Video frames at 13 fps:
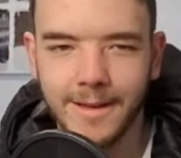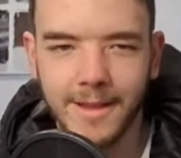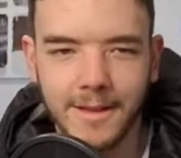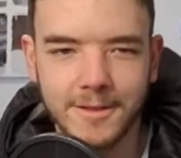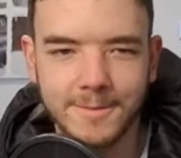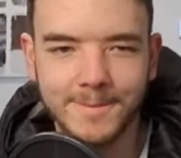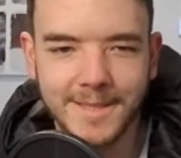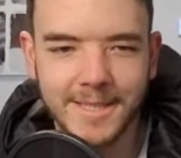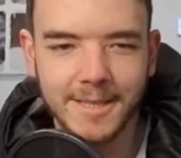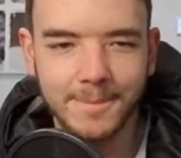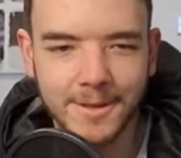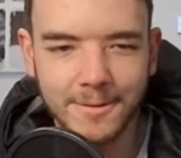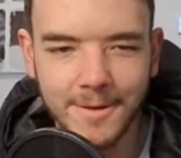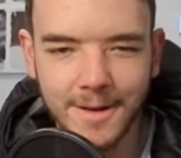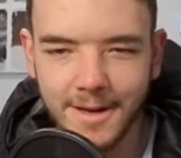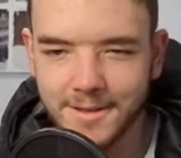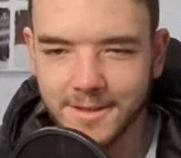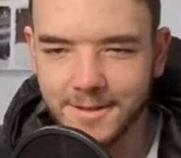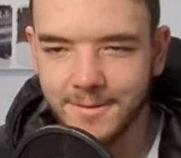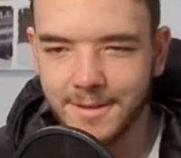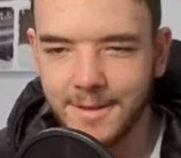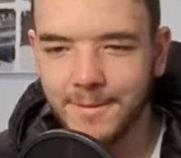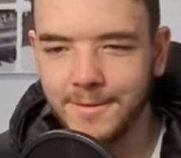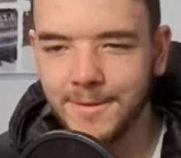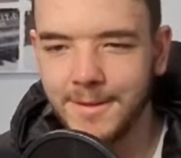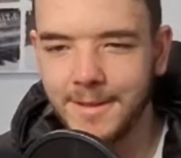That'd just be typical Arsenal
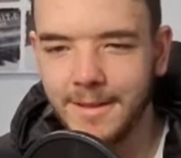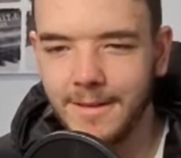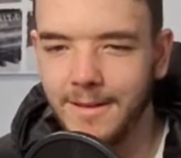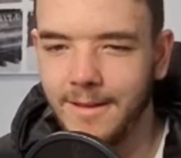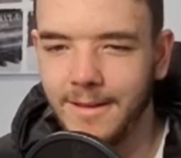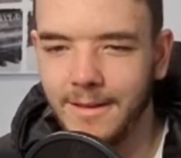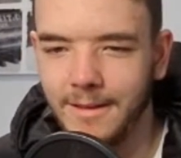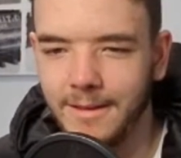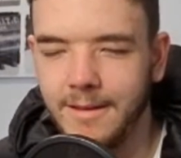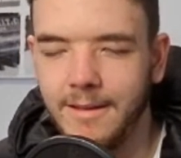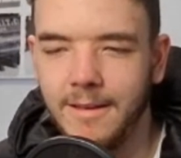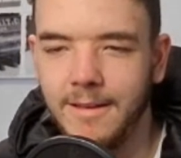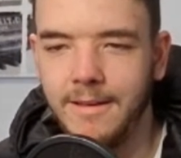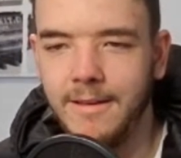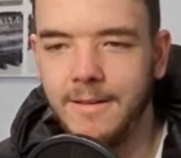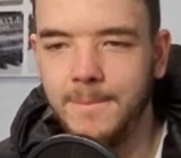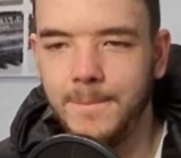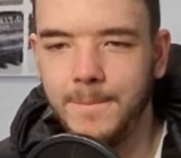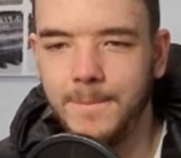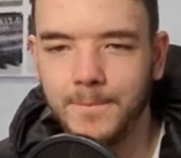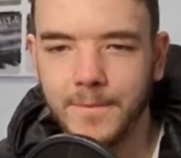nipping. But